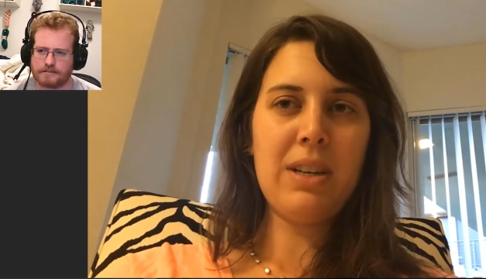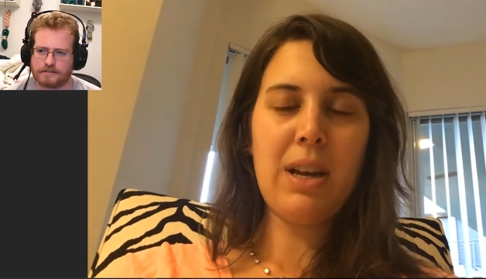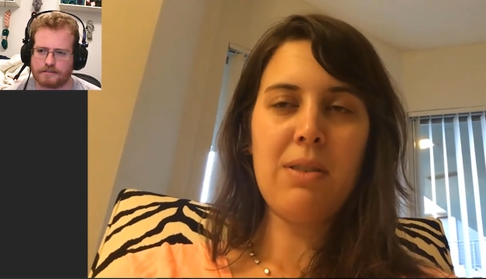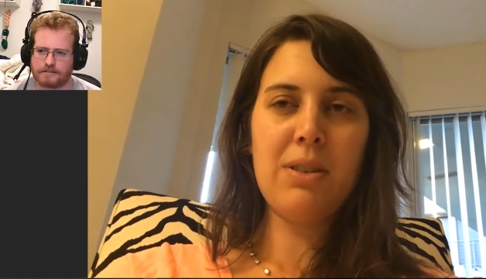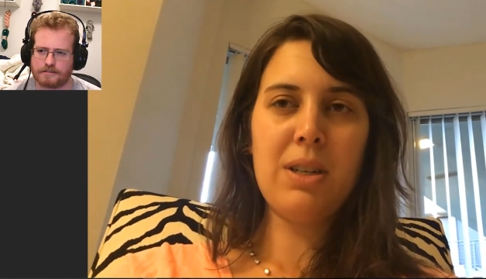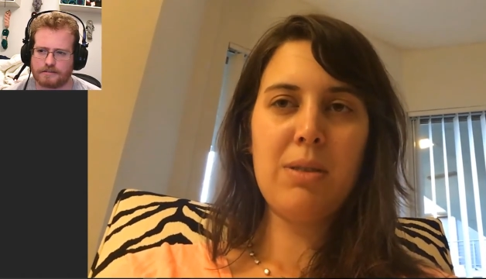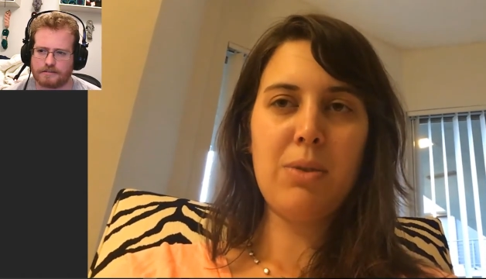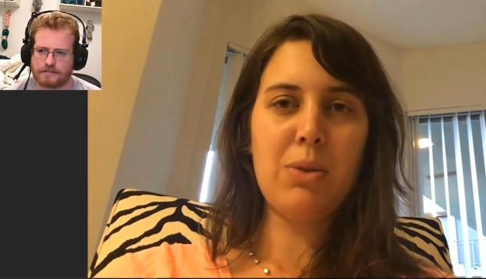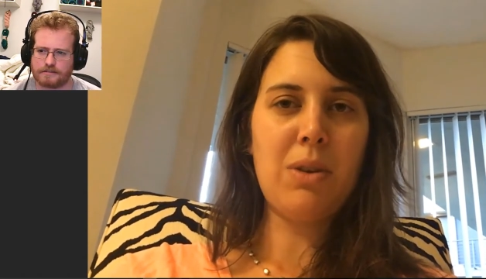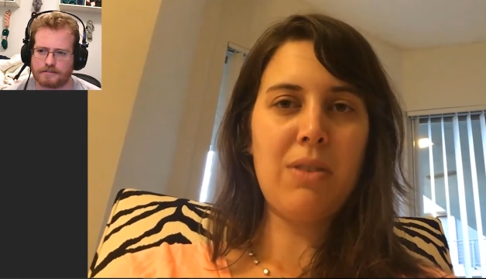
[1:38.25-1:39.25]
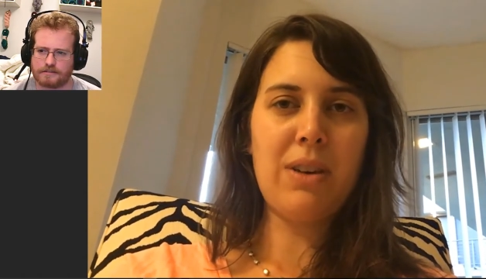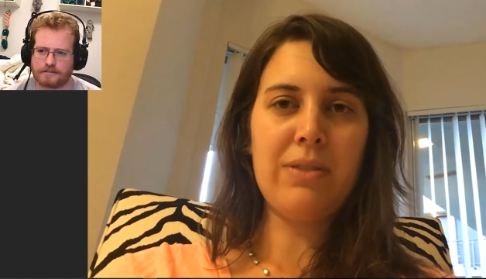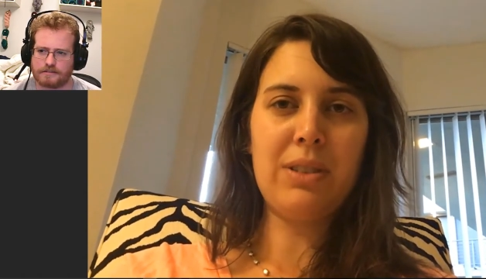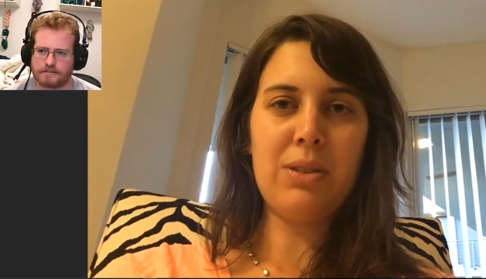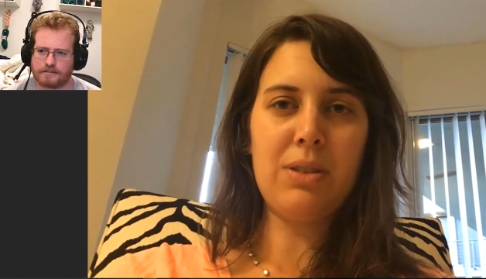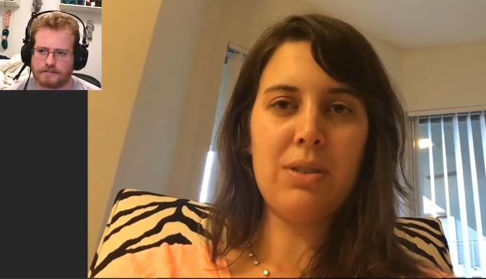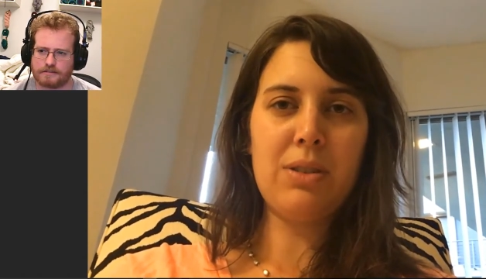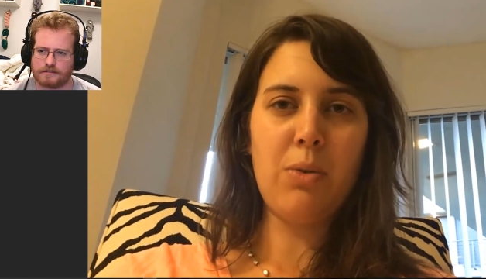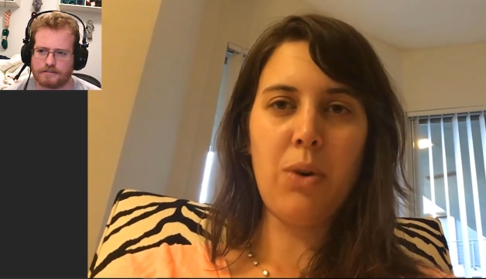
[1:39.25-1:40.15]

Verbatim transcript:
Speaker 1: with 25 little ornaments